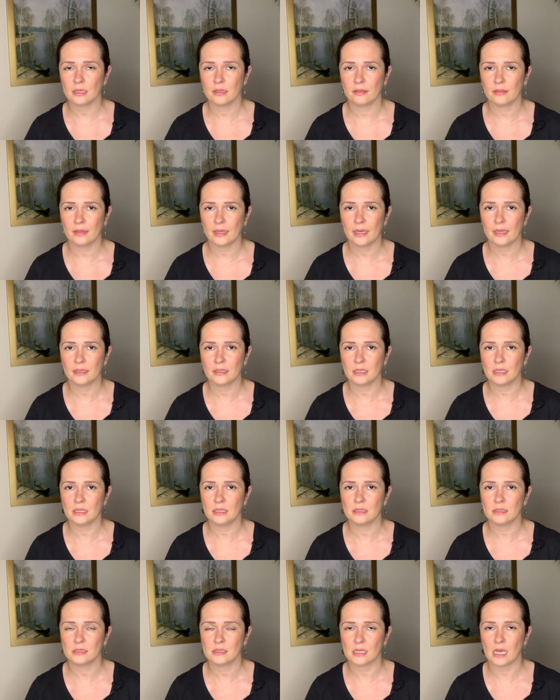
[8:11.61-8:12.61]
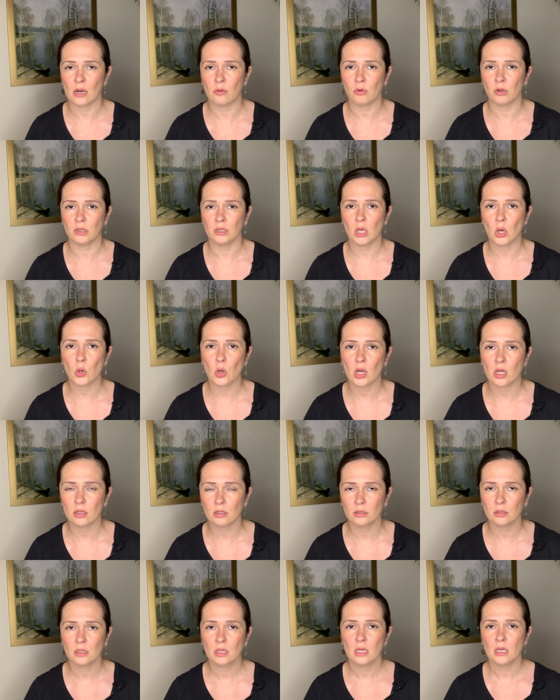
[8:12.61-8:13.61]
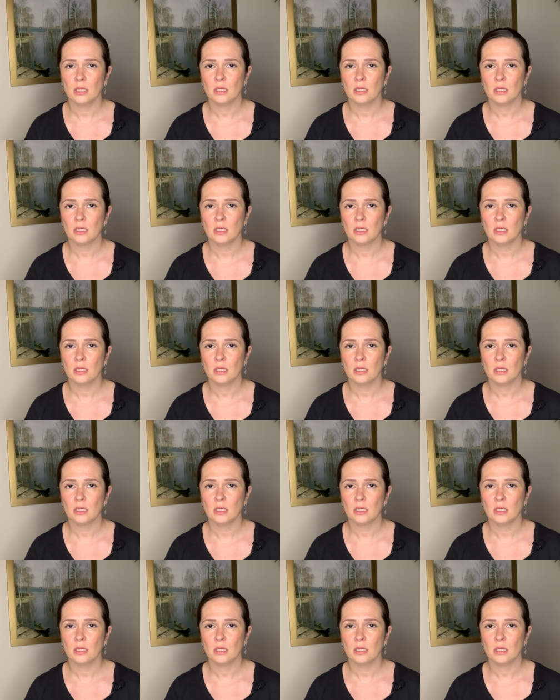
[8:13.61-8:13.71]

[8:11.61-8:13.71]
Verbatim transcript: and that is our local